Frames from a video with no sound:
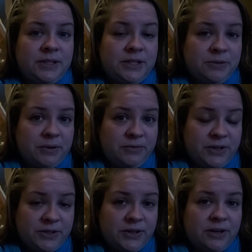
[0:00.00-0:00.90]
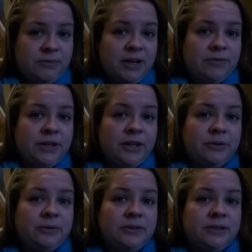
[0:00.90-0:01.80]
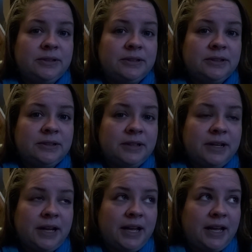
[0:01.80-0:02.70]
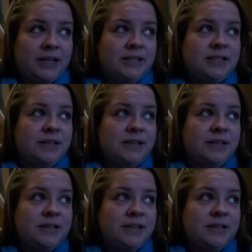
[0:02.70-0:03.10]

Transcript: Do what feels good and right for you. And